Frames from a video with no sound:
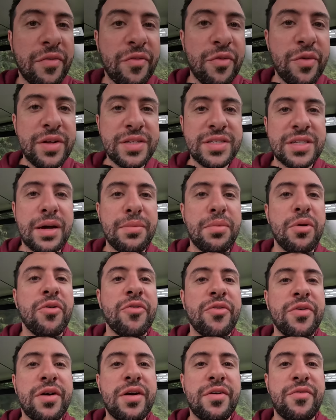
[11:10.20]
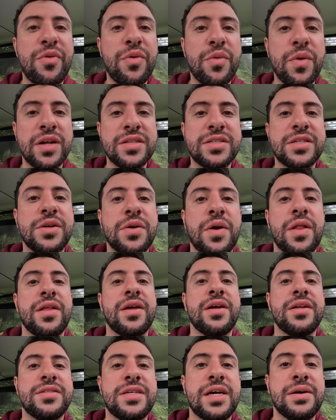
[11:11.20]
a free step over if we want to go to
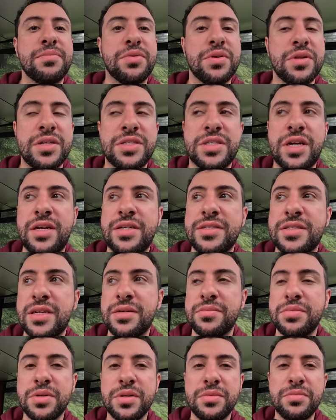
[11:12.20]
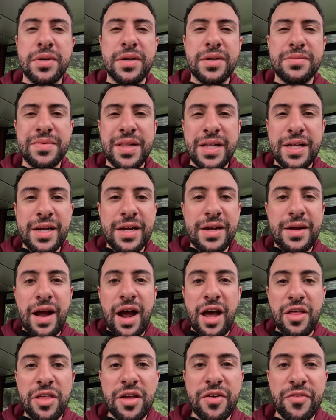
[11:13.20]
the temple, the Chinese temple, but
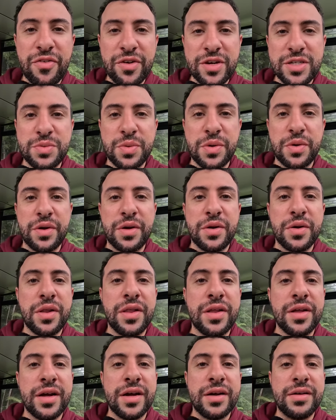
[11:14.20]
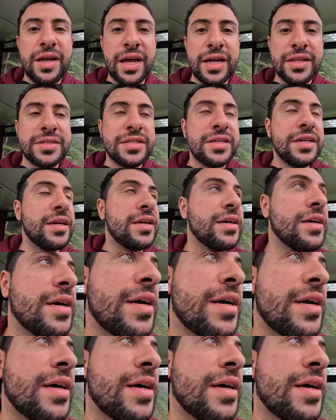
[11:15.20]
I think first we're going to go to the Genting